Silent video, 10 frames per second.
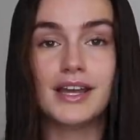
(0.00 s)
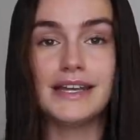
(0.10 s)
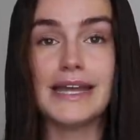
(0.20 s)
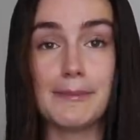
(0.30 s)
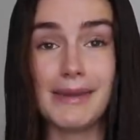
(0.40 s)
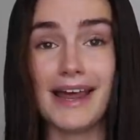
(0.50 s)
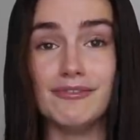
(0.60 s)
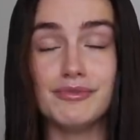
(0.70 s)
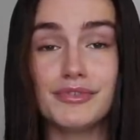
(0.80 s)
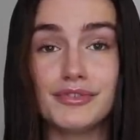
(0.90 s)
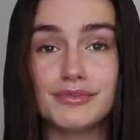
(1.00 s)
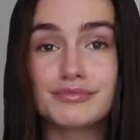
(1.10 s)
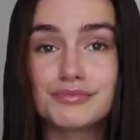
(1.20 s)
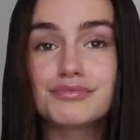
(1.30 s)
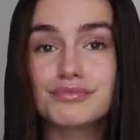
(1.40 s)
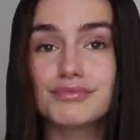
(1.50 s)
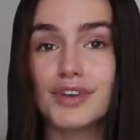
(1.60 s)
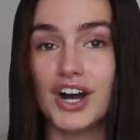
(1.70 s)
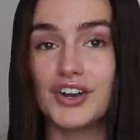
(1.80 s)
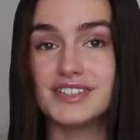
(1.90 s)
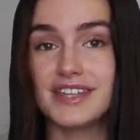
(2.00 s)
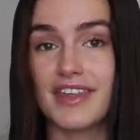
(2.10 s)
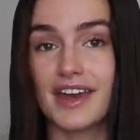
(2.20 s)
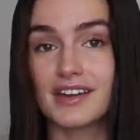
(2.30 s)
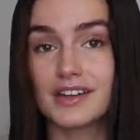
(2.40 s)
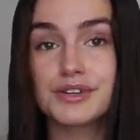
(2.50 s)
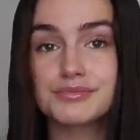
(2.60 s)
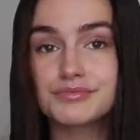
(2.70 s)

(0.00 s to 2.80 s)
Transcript: Nip length, I honestly think.